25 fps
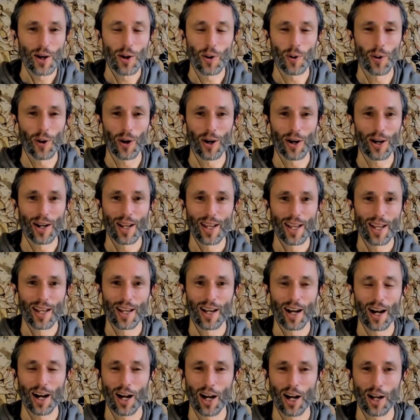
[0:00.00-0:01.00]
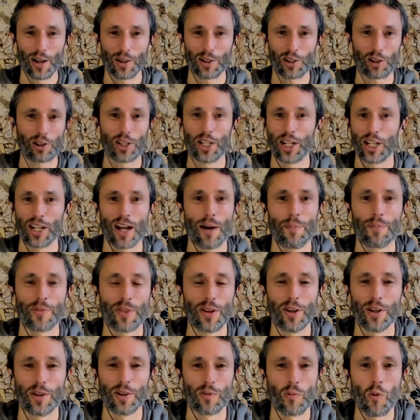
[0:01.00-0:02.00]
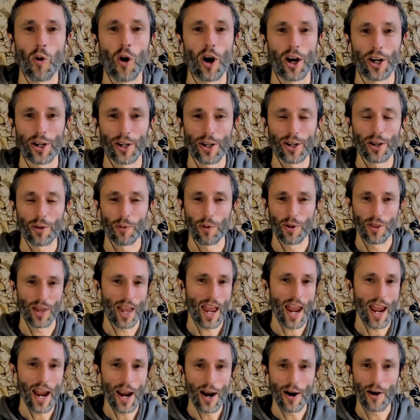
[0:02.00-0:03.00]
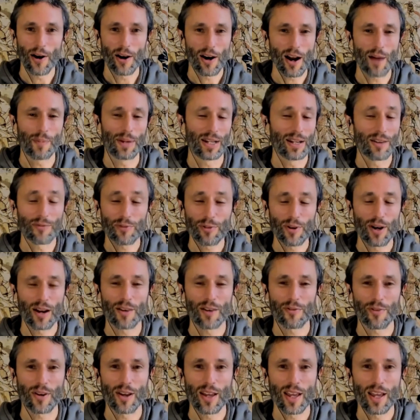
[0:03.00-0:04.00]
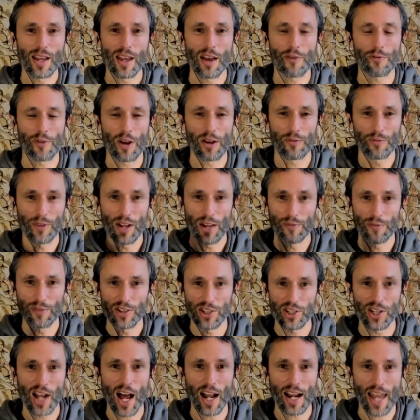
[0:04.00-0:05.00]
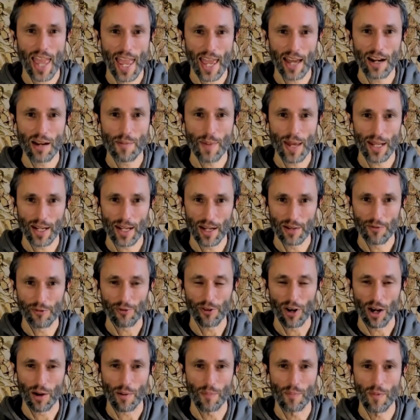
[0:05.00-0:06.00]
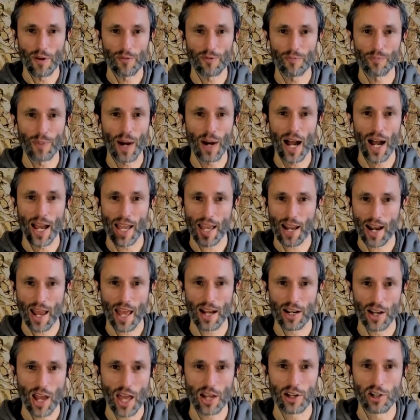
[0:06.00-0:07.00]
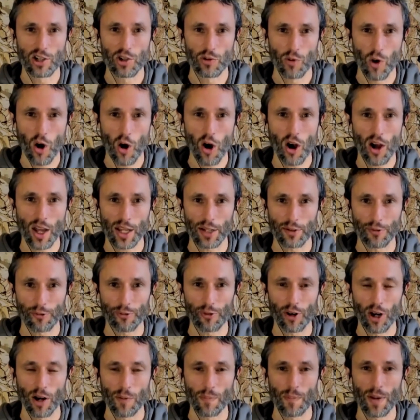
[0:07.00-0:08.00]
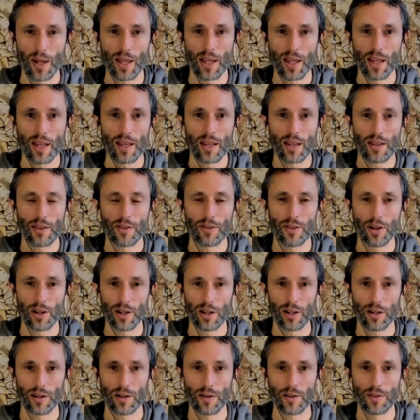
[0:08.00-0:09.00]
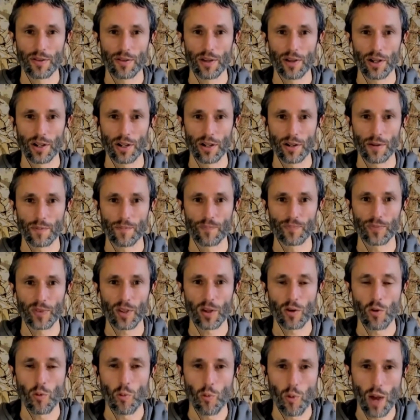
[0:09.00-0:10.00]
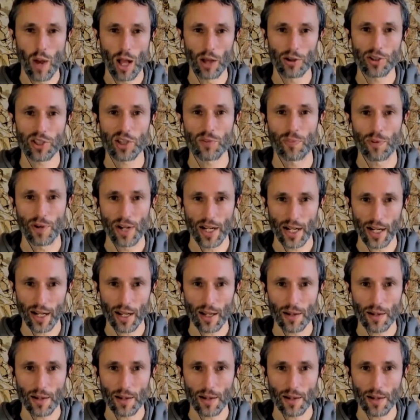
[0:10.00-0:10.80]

or uh, cleaning up the water or the air. I mean, if, if, if, if it's not animated from by and, and drawing from the, the wellspring